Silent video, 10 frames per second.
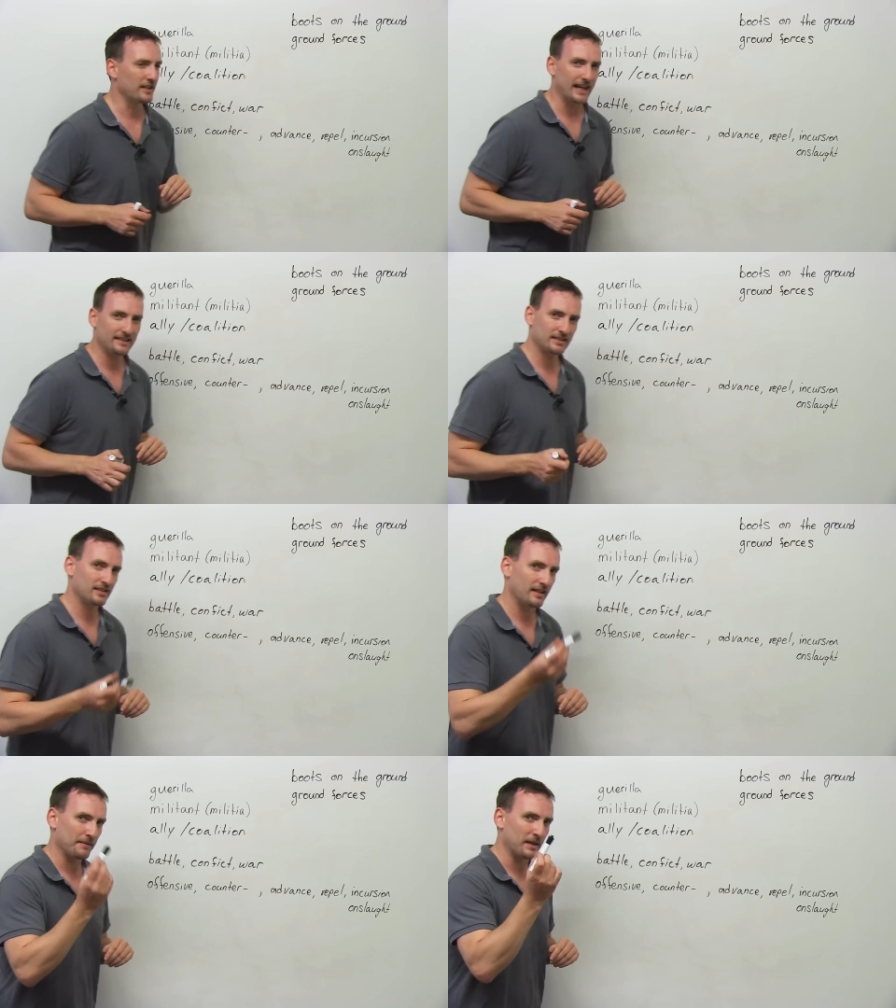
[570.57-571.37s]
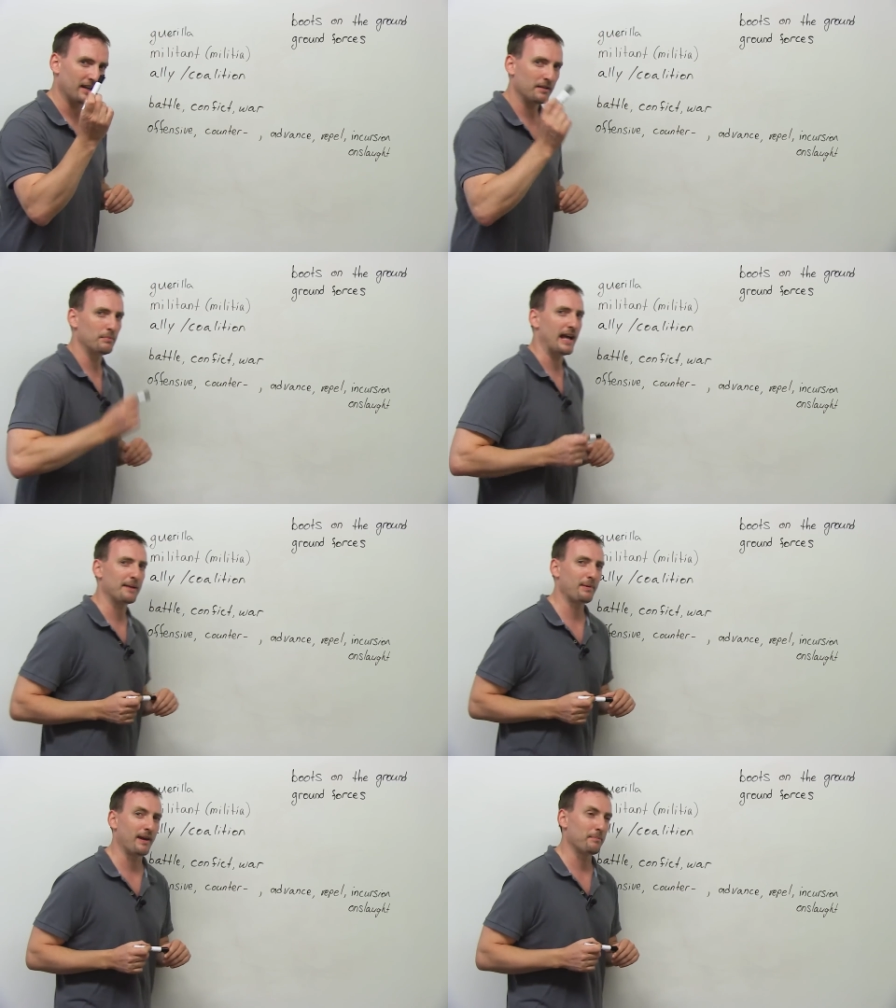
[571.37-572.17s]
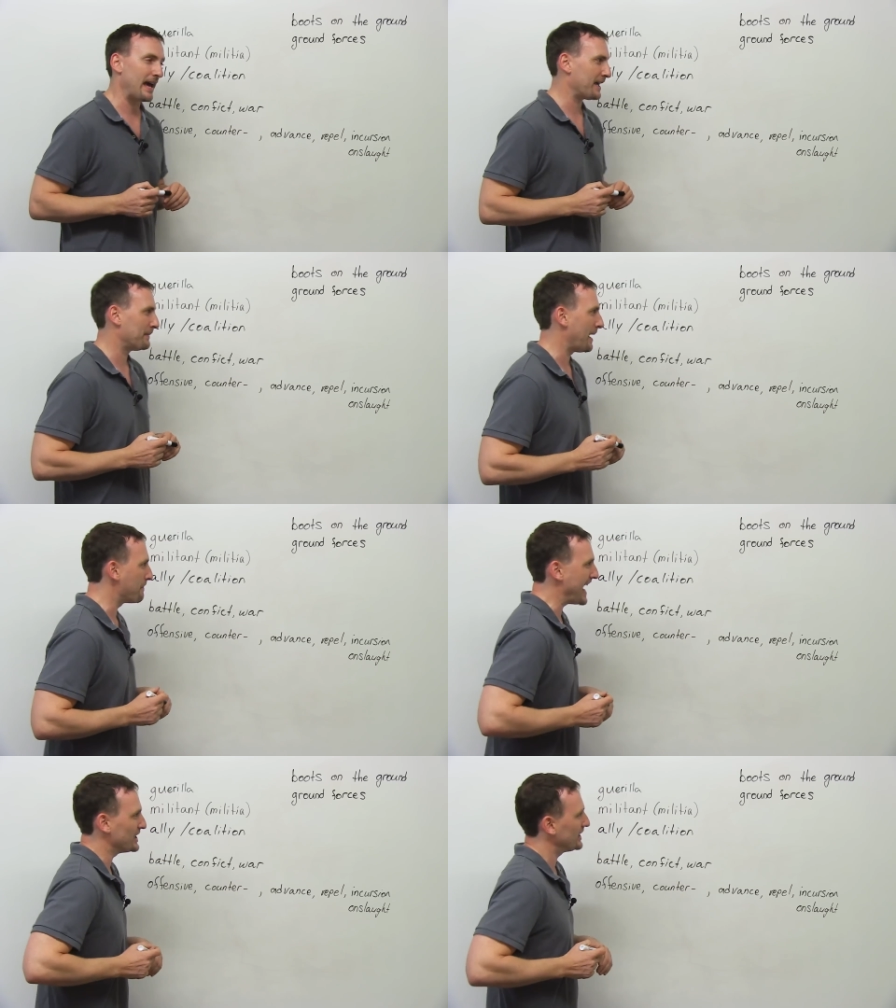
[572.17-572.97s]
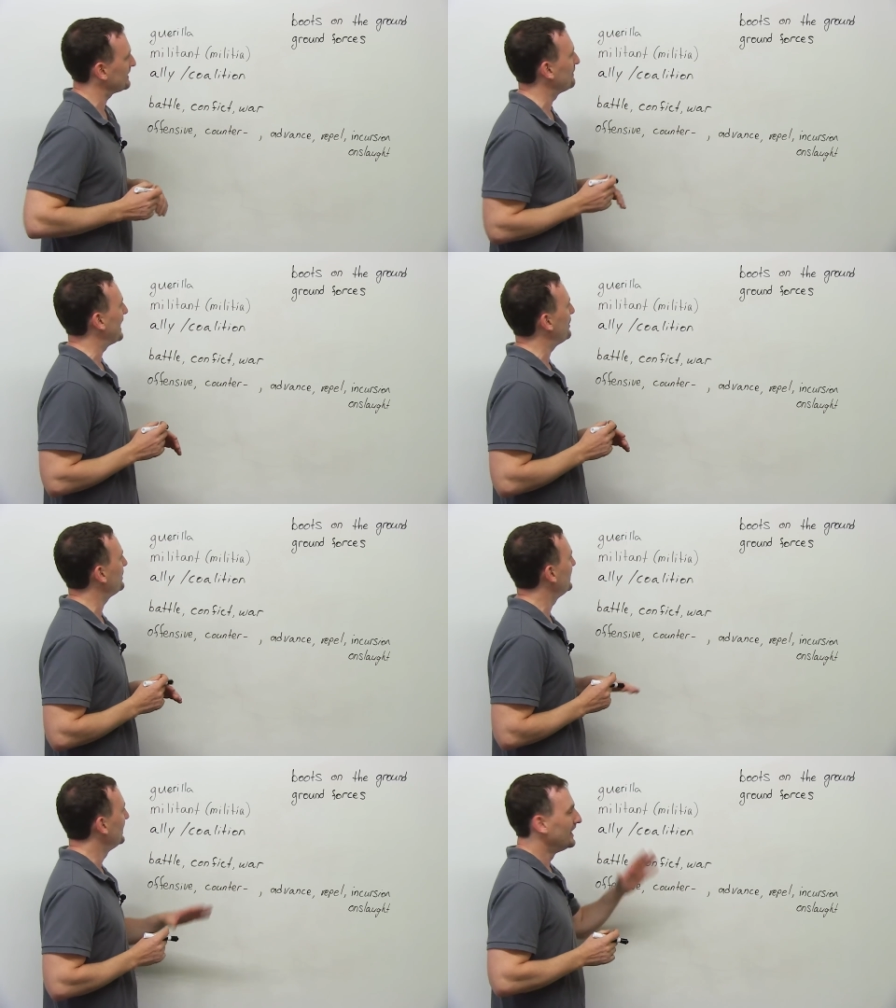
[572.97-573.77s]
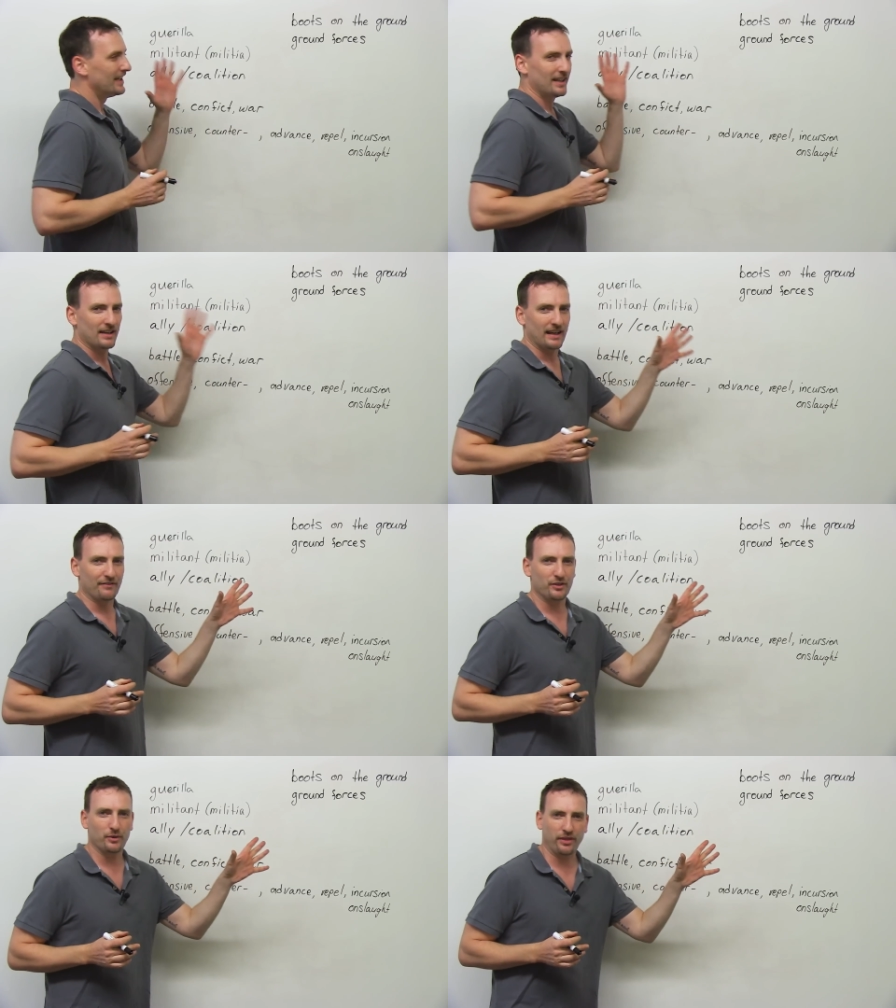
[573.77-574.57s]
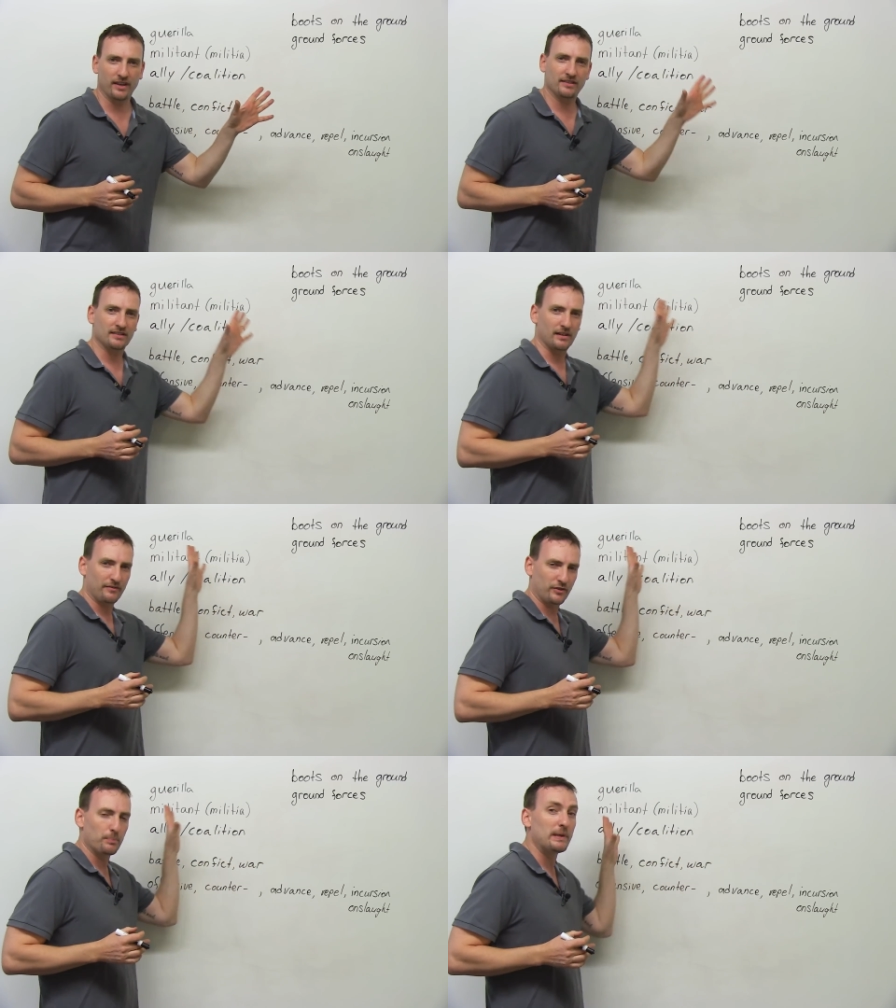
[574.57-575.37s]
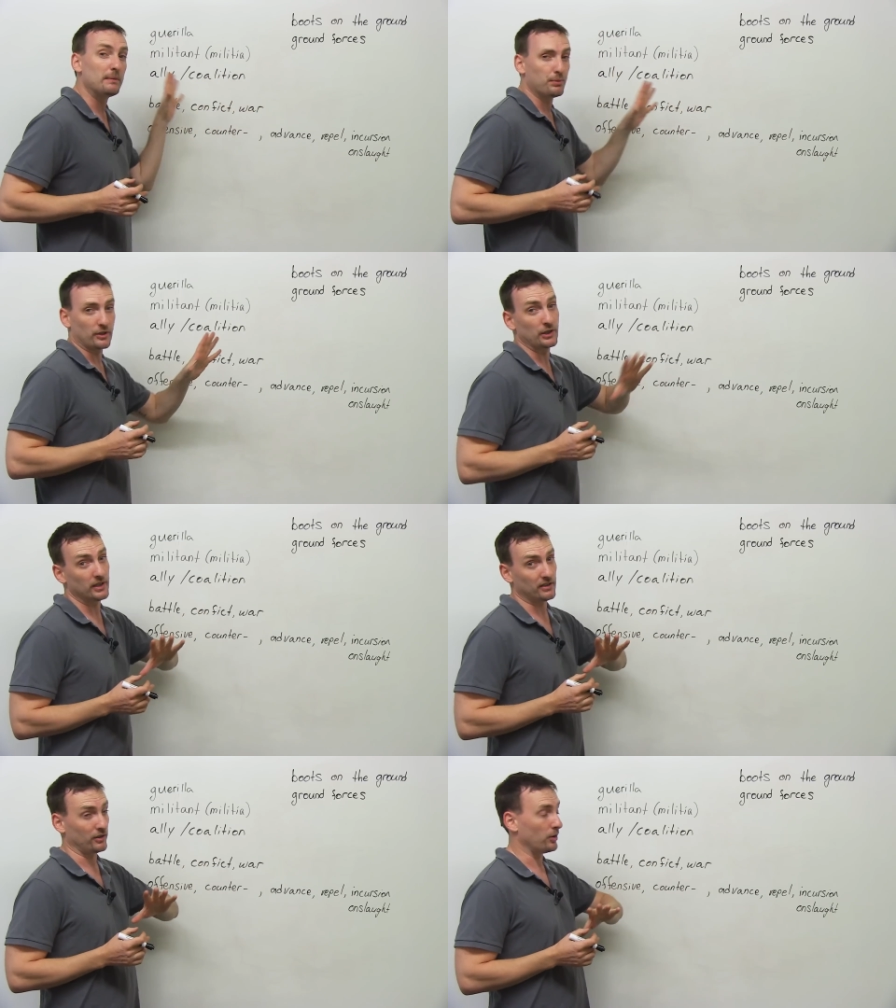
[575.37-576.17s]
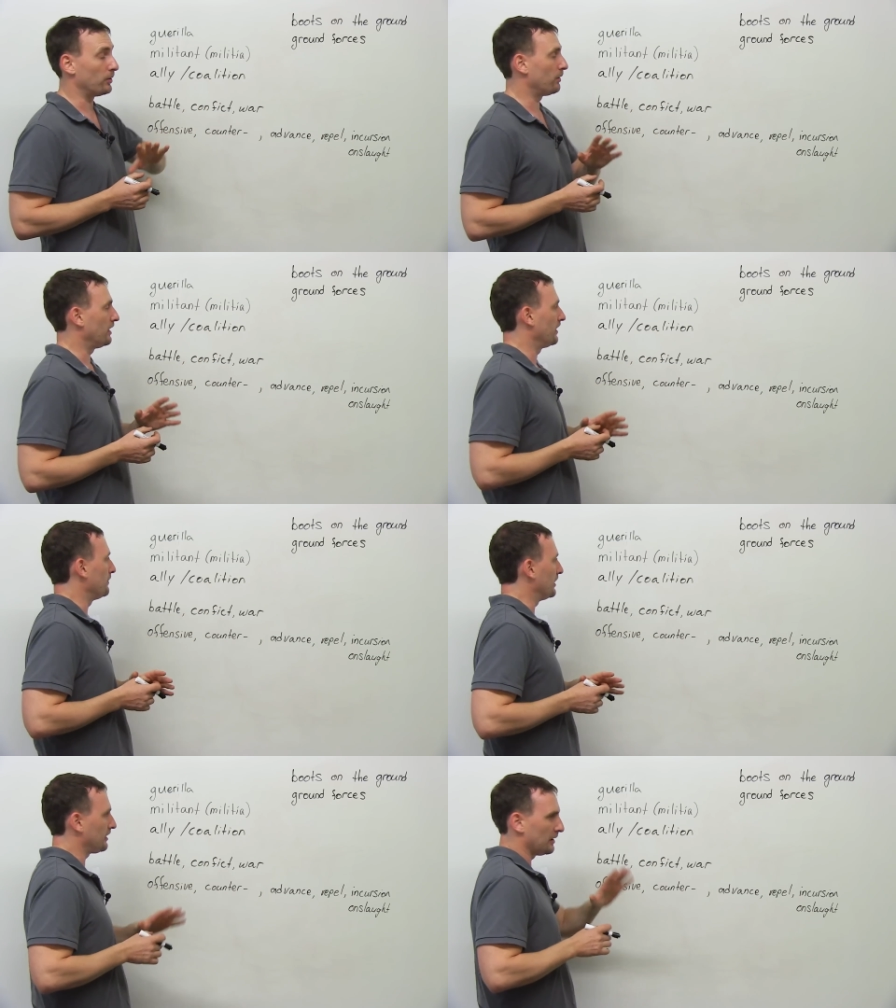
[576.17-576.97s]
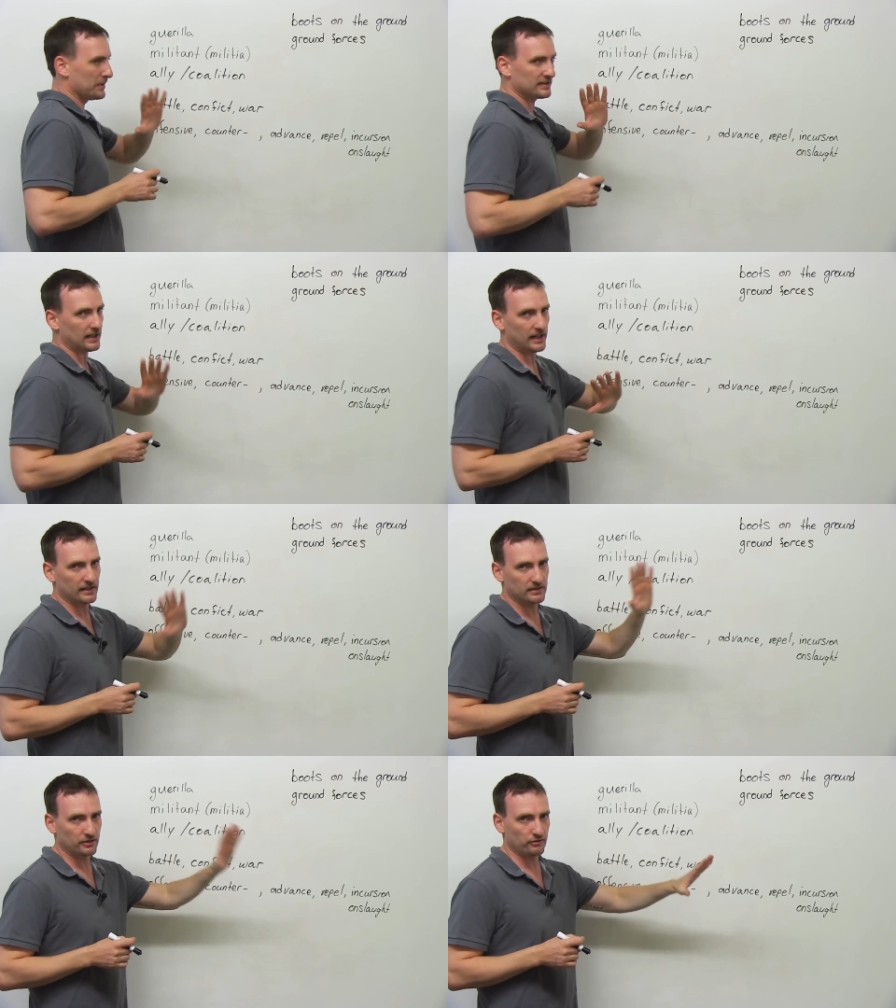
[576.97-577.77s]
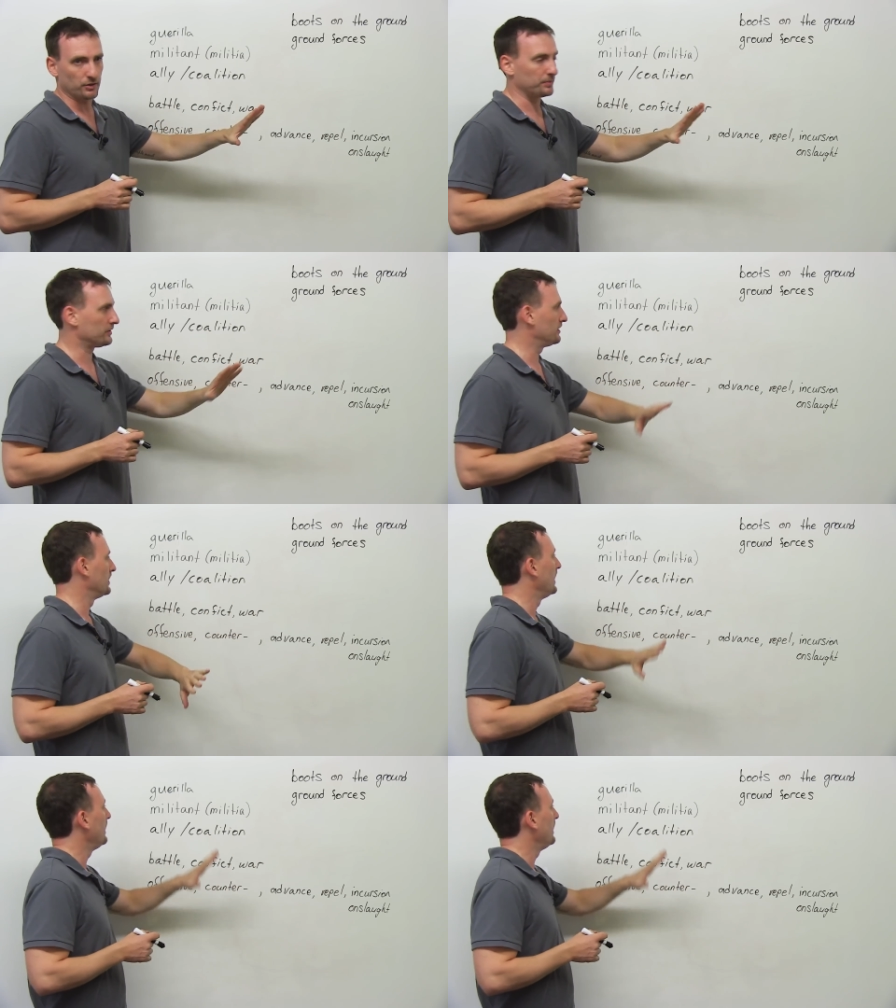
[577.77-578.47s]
look at. I got my black pen back by magic somehow. A few things, a few people you need to know in the military besides troops.